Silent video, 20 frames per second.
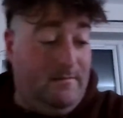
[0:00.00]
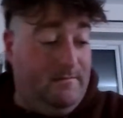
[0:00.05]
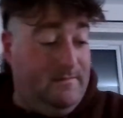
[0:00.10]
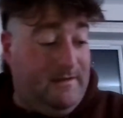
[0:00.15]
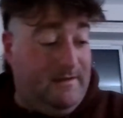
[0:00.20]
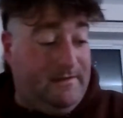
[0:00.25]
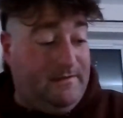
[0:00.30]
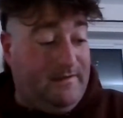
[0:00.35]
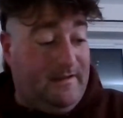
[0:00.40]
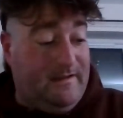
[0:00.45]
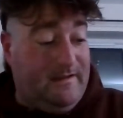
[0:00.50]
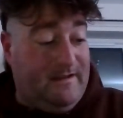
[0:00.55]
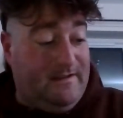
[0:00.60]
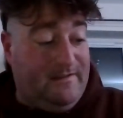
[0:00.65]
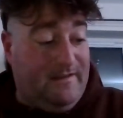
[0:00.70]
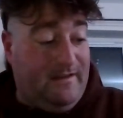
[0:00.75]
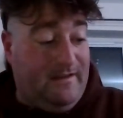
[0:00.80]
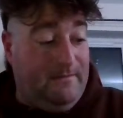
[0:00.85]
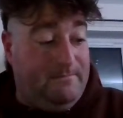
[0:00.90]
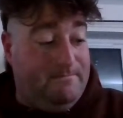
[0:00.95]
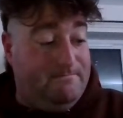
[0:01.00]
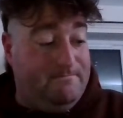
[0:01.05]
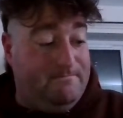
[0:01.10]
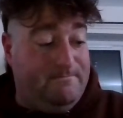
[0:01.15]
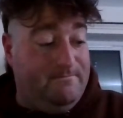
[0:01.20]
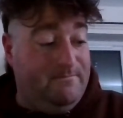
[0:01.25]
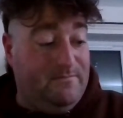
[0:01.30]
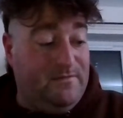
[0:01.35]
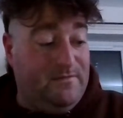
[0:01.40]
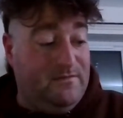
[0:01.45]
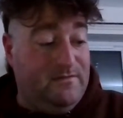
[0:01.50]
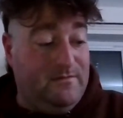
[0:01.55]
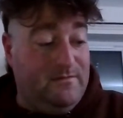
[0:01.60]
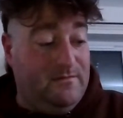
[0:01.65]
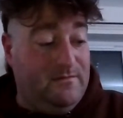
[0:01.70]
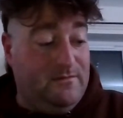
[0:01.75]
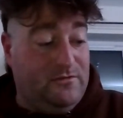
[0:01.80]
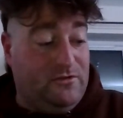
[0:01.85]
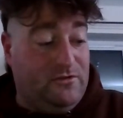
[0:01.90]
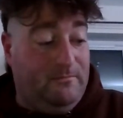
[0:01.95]
That's how
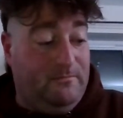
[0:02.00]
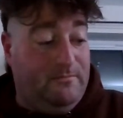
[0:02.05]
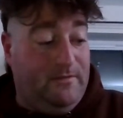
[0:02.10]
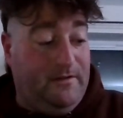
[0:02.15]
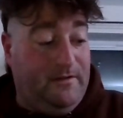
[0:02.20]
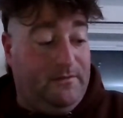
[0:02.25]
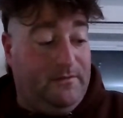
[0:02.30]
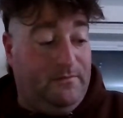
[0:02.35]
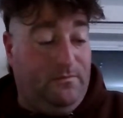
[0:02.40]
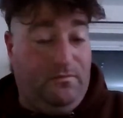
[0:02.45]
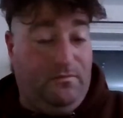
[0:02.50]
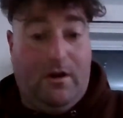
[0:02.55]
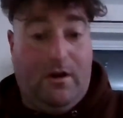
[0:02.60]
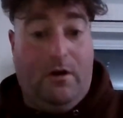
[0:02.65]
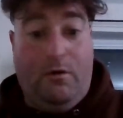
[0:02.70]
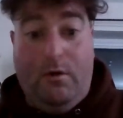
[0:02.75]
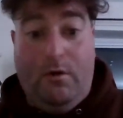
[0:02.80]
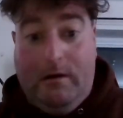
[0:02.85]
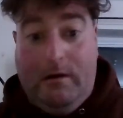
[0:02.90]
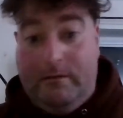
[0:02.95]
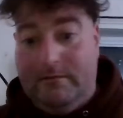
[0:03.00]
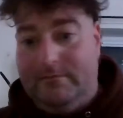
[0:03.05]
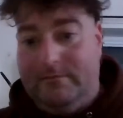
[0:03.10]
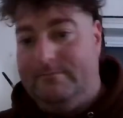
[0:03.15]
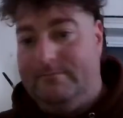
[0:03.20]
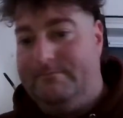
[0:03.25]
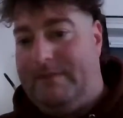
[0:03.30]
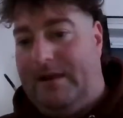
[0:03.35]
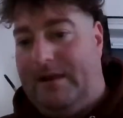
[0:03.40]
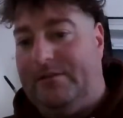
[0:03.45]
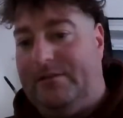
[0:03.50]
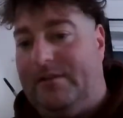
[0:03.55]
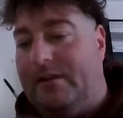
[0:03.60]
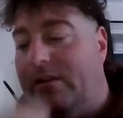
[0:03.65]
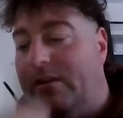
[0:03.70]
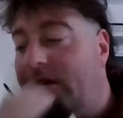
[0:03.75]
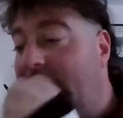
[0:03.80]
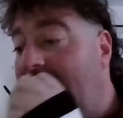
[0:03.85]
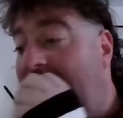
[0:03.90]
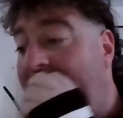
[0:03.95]
companies roll,
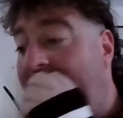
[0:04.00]
basically.